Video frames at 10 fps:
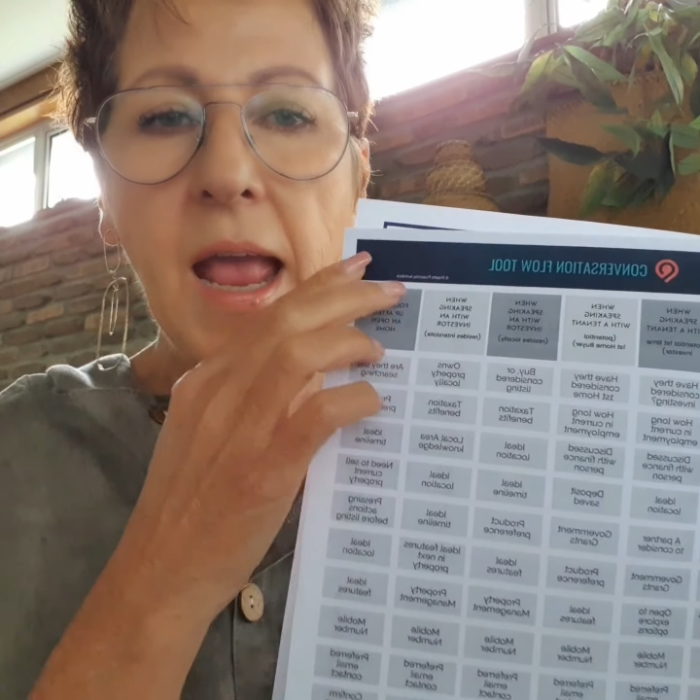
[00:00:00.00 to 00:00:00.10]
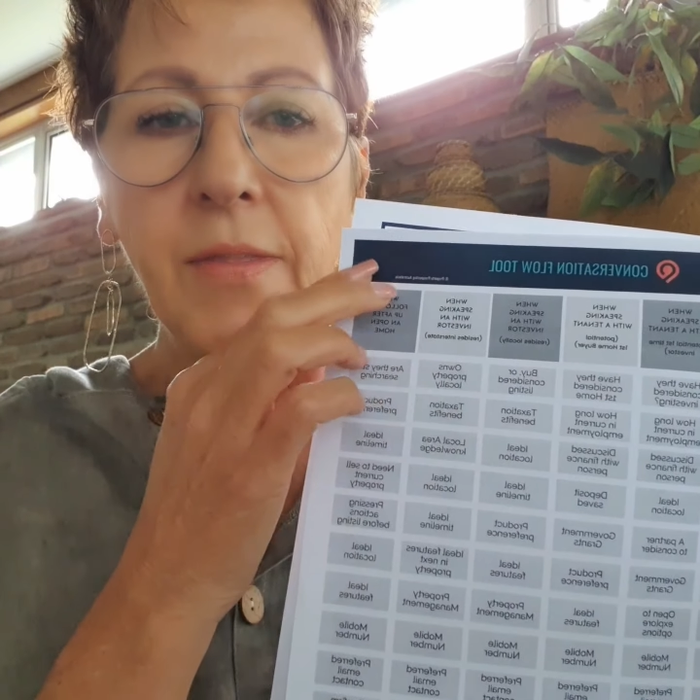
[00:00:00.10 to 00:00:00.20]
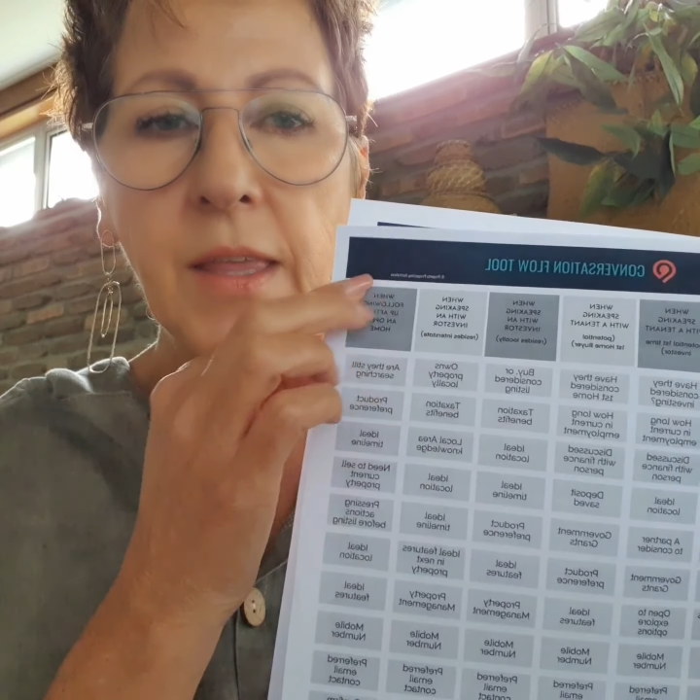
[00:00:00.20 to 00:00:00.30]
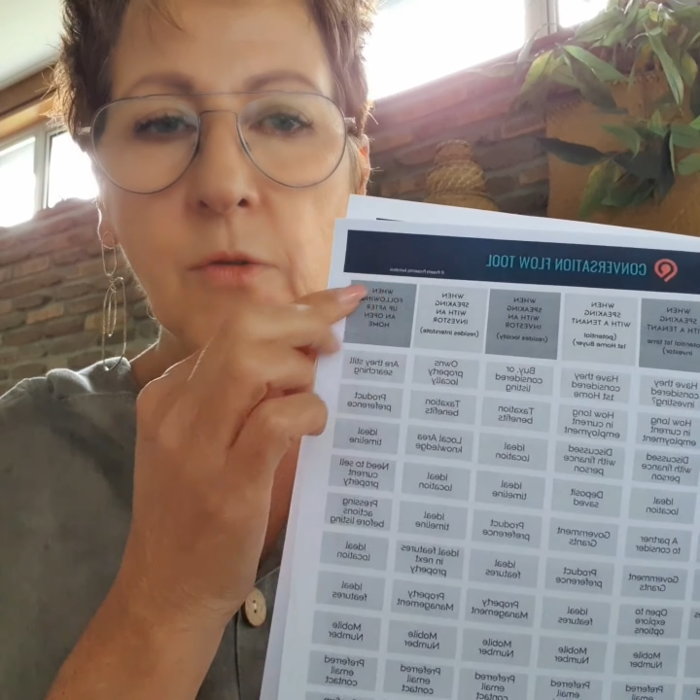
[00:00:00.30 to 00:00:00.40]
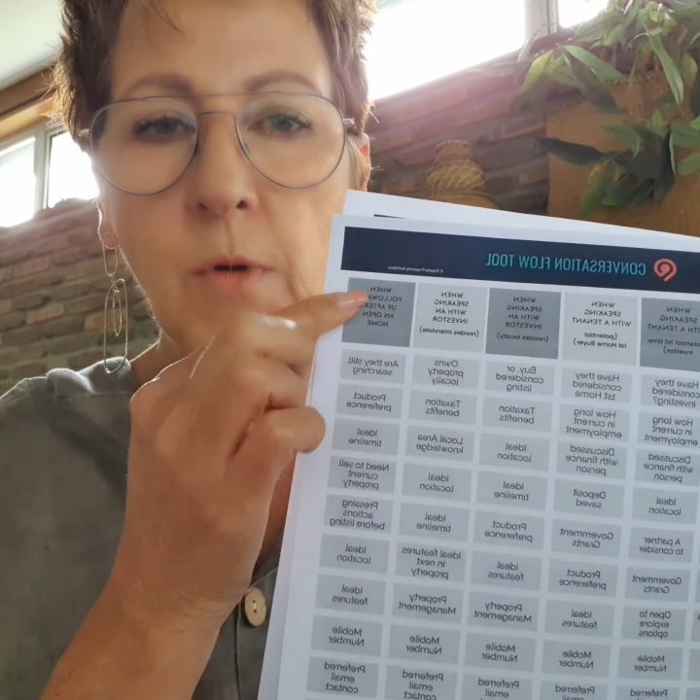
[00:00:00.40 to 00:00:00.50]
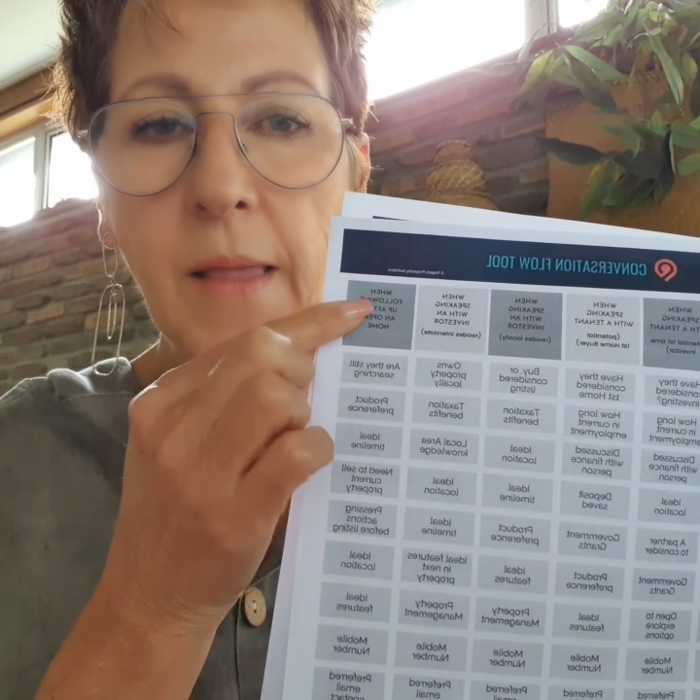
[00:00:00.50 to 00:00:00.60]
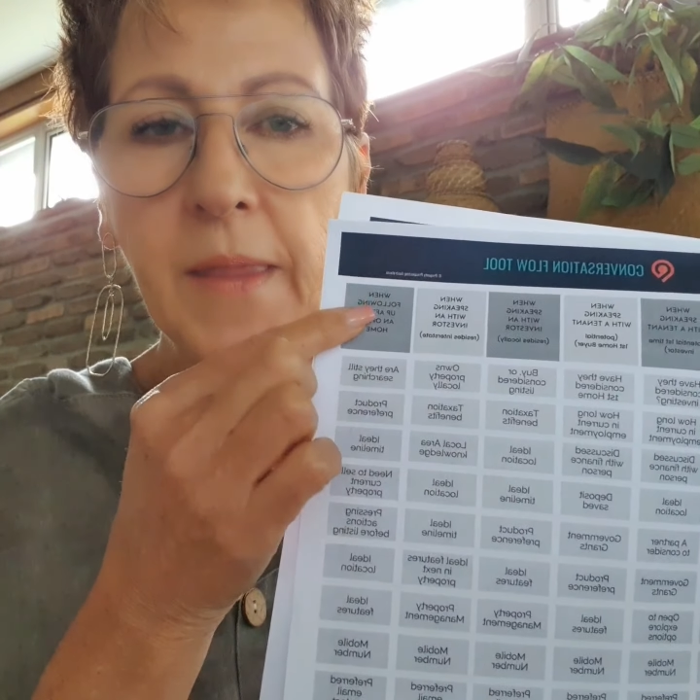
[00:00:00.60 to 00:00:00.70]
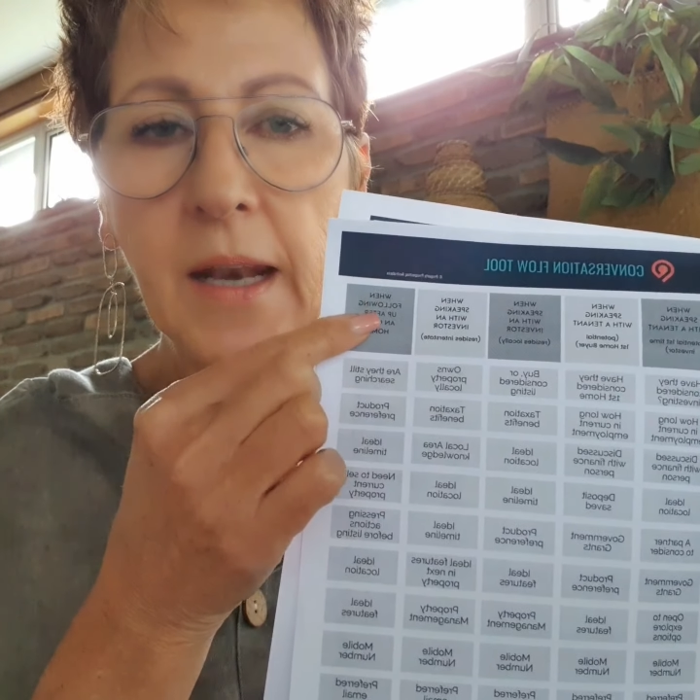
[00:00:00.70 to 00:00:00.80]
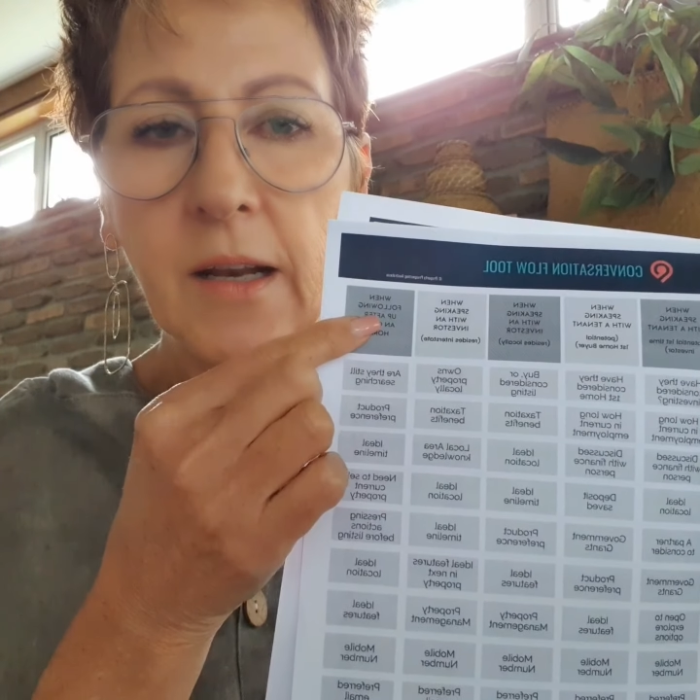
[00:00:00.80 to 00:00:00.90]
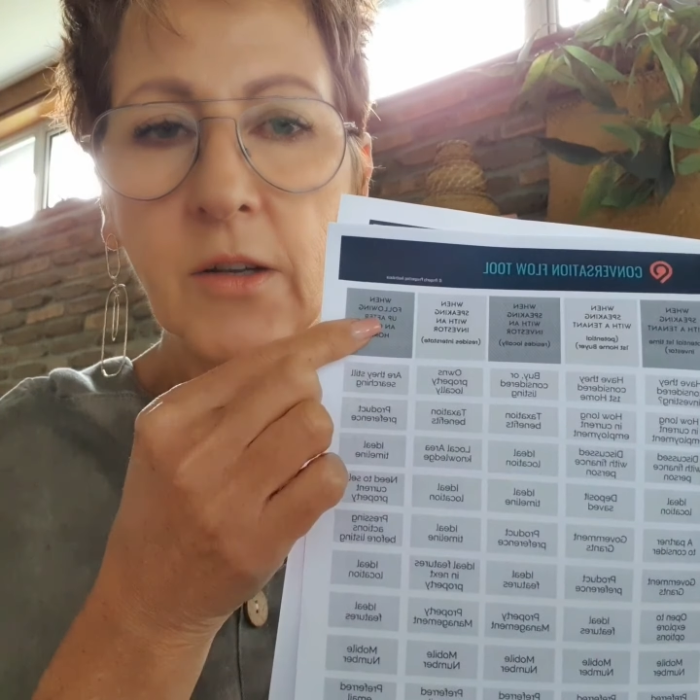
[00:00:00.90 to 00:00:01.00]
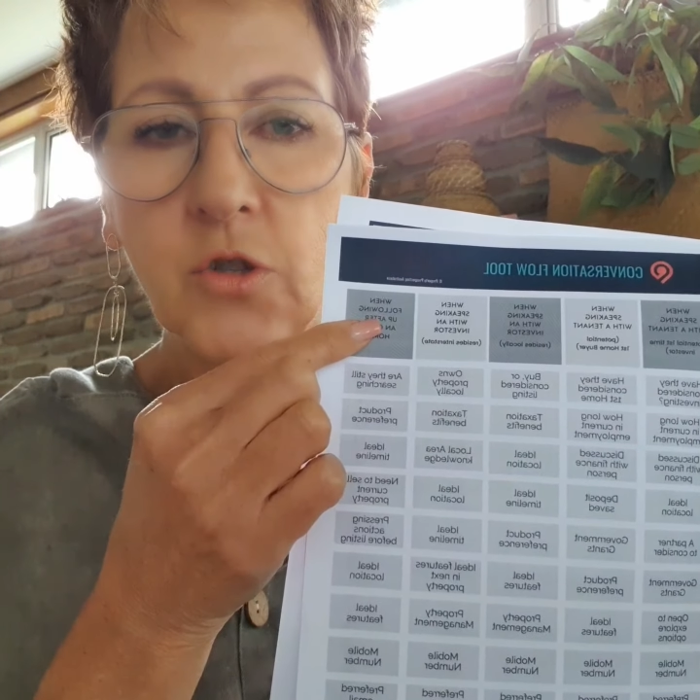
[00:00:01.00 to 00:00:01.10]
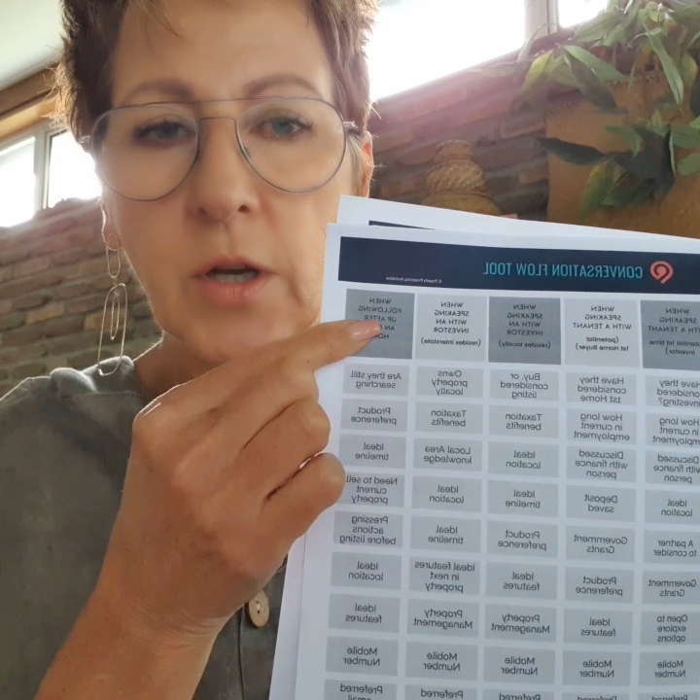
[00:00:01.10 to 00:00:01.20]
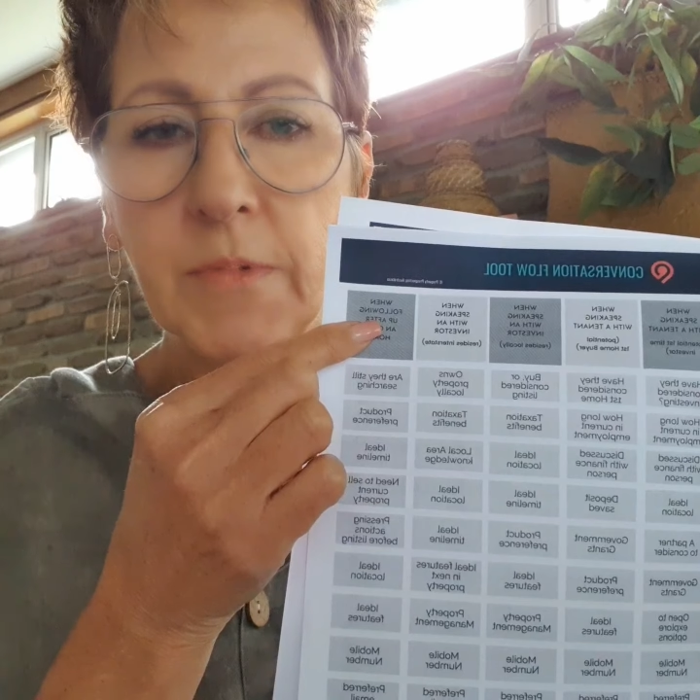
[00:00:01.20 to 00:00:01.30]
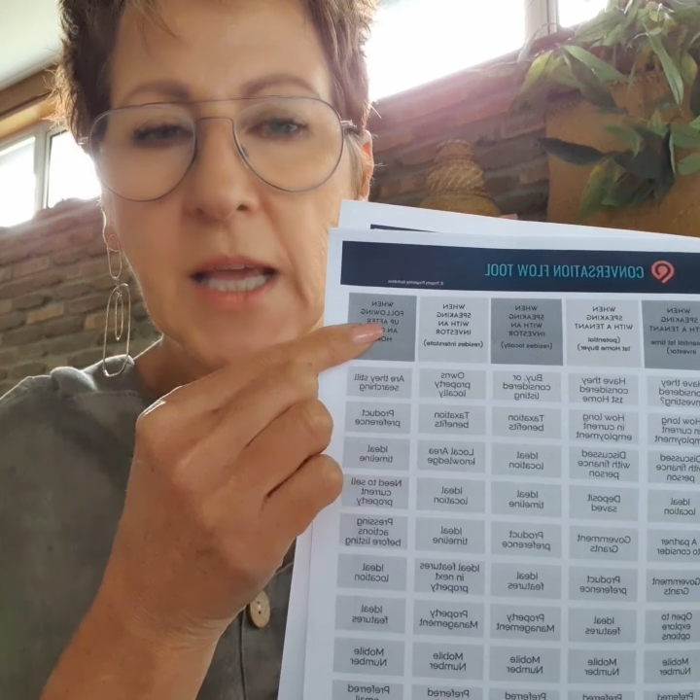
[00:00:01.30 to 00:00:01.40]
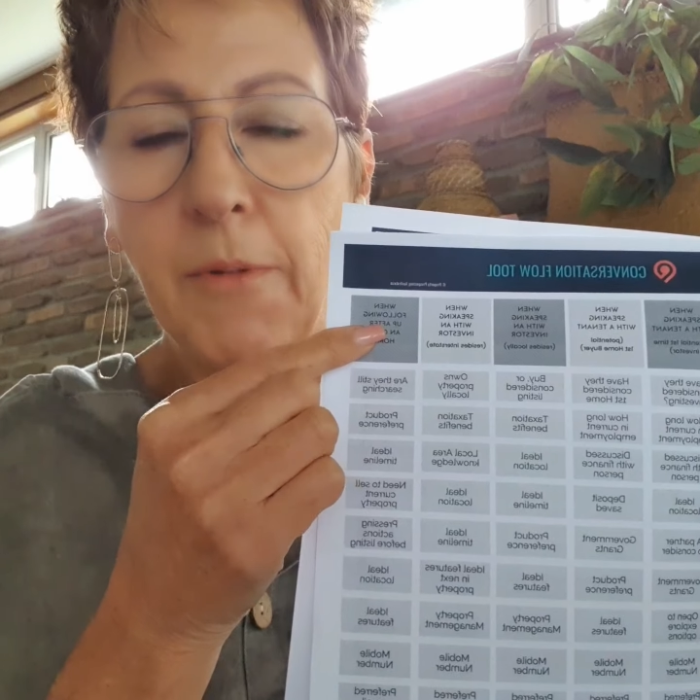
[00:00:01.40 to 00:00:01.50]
And then the one that trips